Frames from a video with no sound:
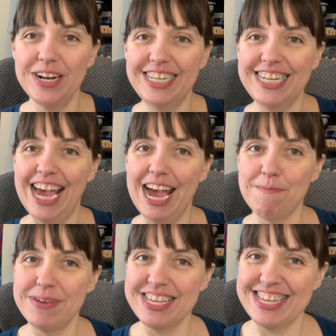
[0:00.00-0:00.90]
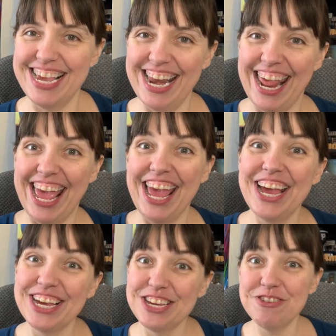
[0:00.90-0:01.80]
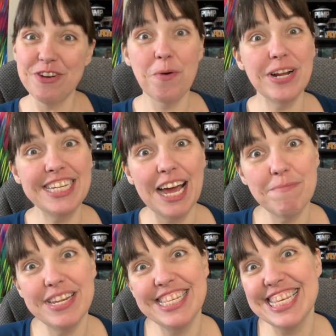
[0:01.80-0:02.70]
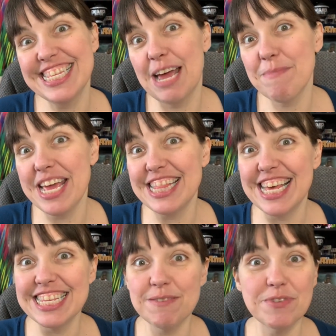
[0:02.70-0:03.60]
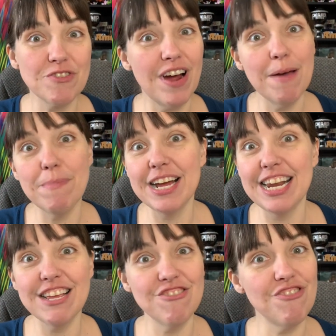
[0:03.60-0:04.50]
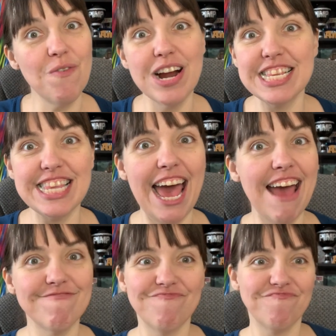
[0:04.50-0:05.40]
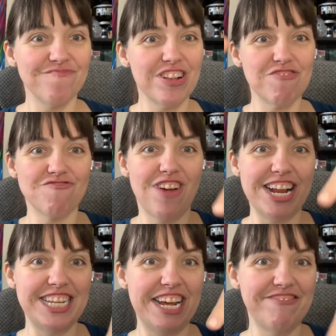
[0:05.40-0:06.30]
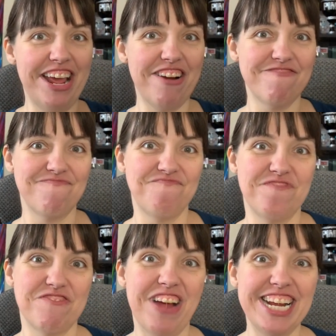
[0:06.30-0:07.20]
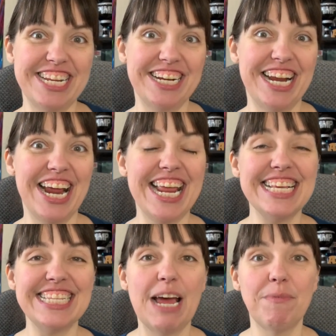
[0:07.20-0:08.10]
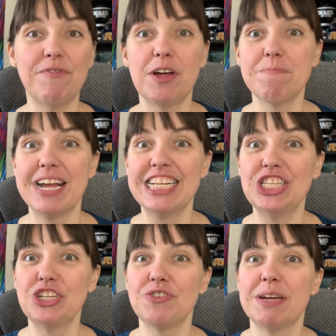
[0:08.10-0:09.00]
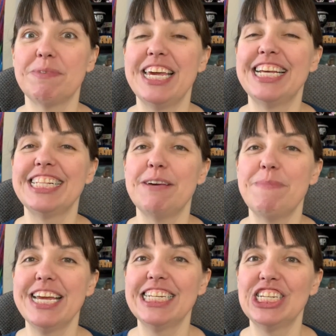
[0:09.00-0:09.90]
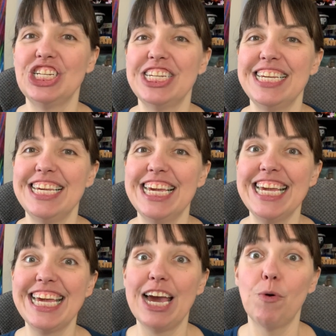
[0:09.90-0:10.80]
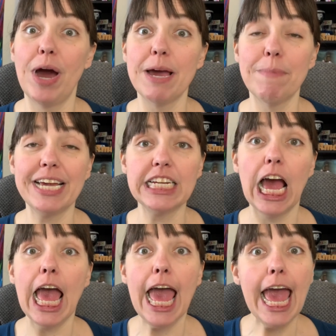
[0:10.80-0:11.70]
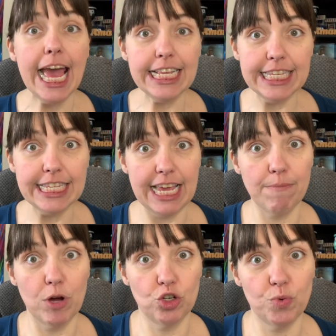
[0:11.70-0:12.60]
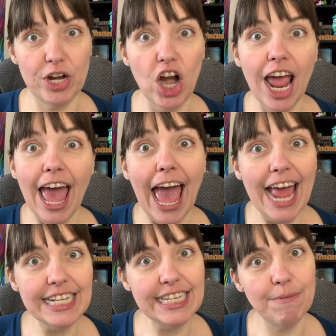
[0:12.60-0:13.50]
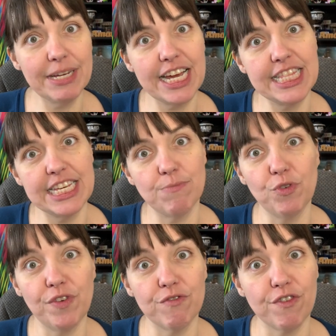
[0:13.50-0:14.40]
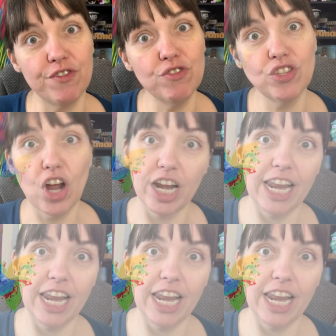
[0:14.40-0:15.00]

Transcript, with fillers: time is it? You know what time it is. It's time to hit that subscribe button, and you know where it's at. Right down there. Right down there. And it's time to follow my Instagram, Geekly Amanda, G-E-E-K-Y Amanda. It's the same on Twitter. And it's time to get this movie review started.